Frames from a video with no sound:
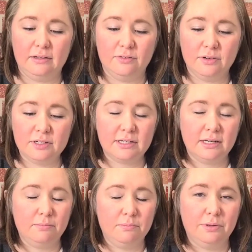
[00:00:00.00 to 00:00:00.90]
you first
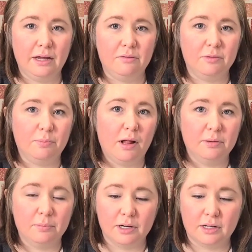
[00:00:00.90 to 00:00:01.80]
play with
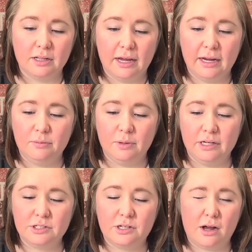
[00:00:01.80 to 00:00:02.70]
polymer clay,
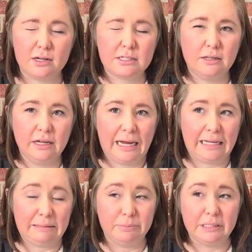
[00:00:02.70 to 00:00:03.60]
which Cos Clay
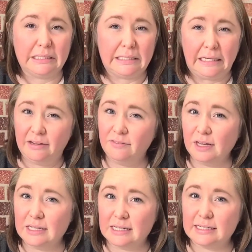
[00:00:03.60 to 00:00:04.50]
I believe
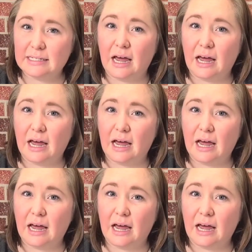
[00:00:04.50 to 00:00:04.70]
is a